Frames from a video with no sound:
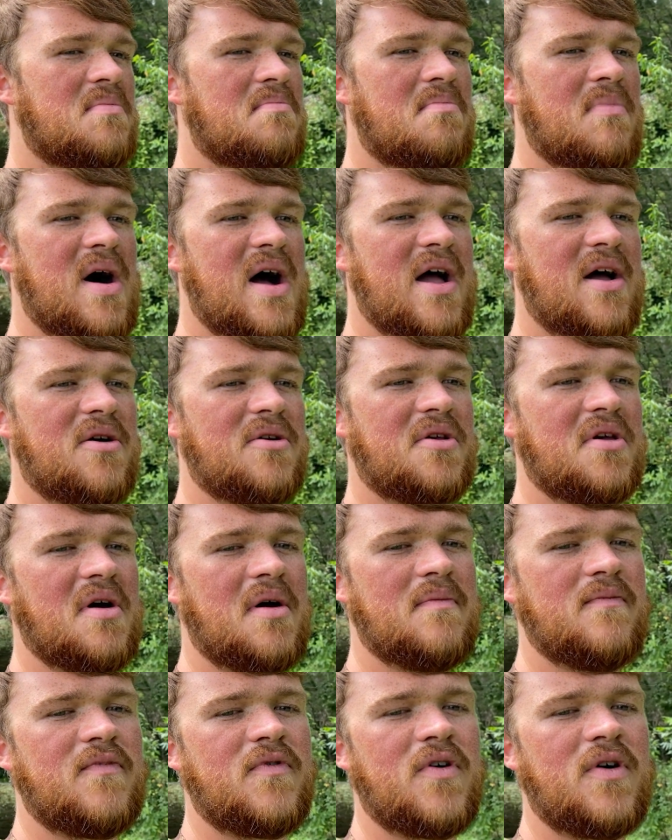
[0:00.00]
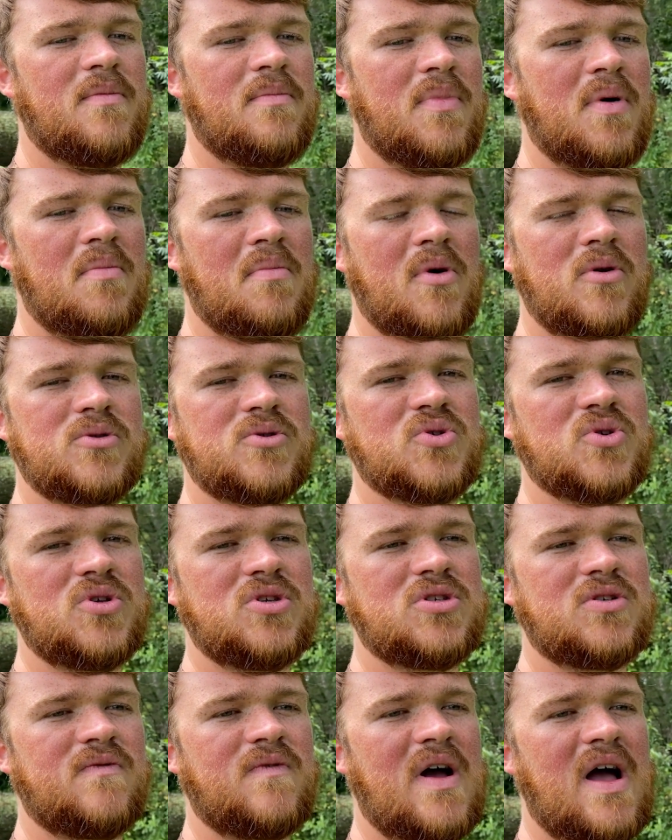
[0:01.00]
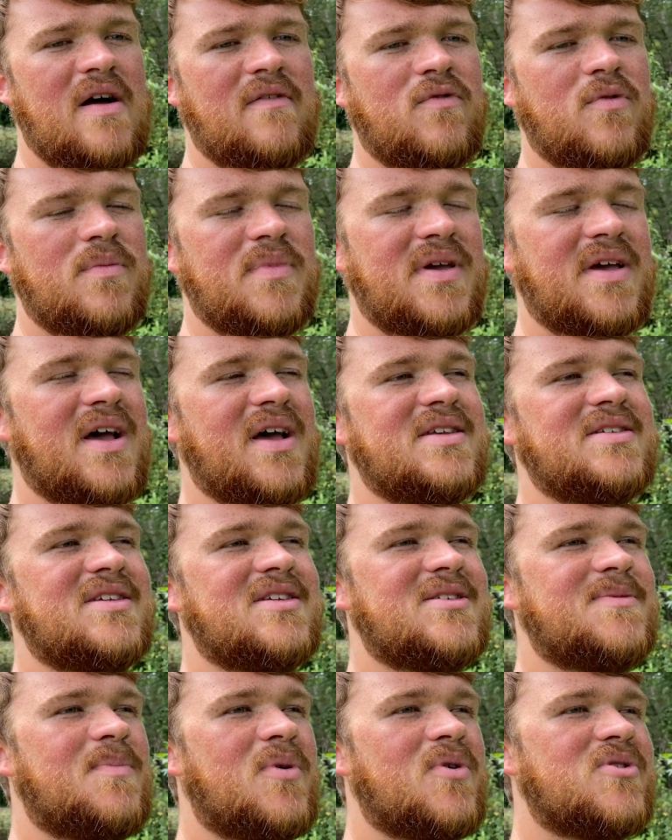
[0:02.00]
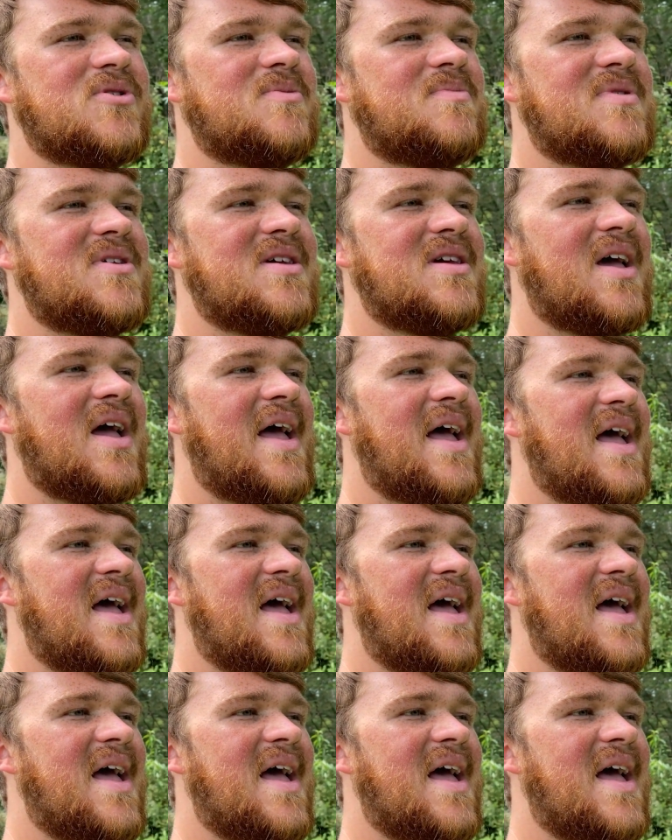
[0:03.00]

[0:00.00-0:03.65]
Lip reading: mild comfort, but mostly survival, because it's supposed to be